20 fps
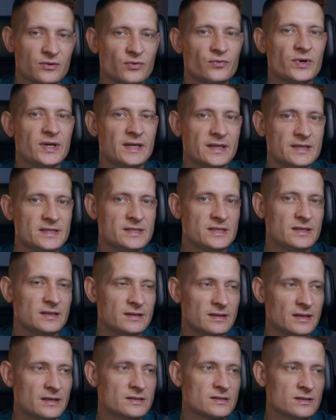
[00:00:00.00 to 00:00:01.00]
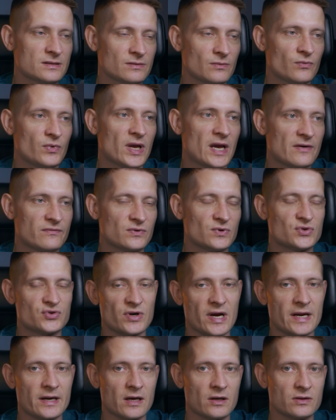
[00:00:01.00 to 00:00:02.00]
to really see this, we have to
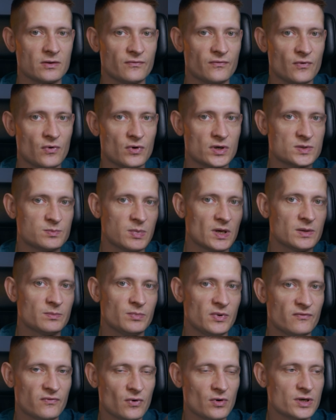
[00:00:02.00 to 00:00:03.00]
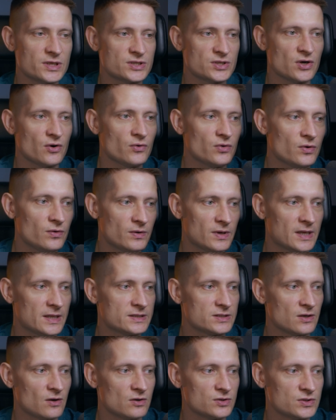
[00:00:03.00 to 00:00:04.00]
try it out of course, but before I show you,
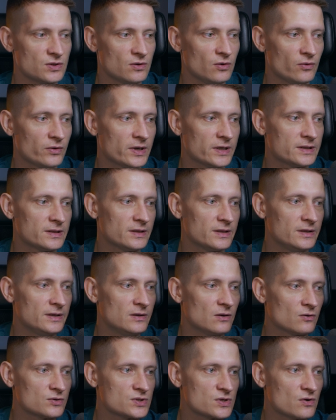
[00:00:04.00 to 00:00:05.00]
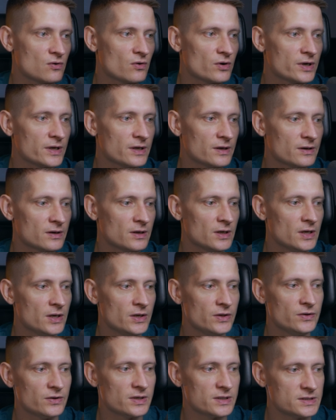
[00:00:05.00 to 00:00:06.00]
let's also look at the ELO score here.
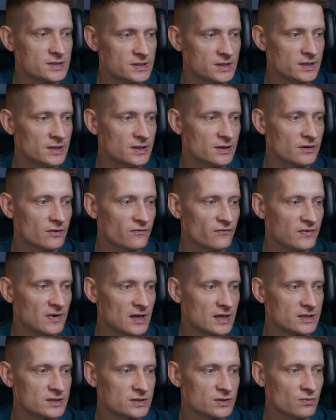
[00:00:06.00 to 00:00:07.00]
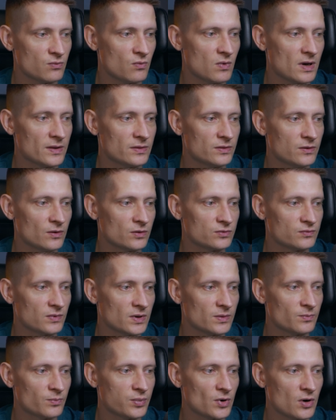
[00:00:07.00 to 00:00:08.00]
You can see here Flux
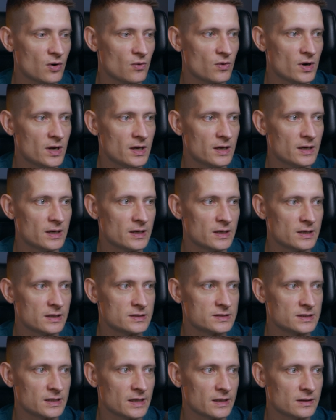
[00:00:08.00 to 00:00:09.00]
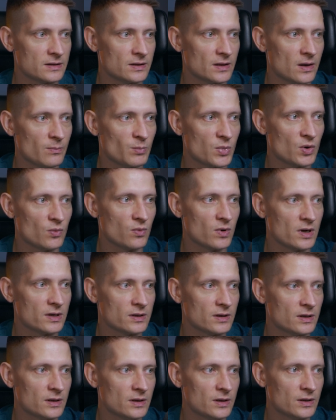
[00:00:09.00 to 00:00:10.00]
1.1 Pro is at number
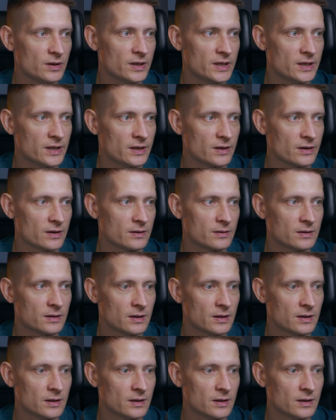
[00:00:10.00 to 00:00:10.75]
one here.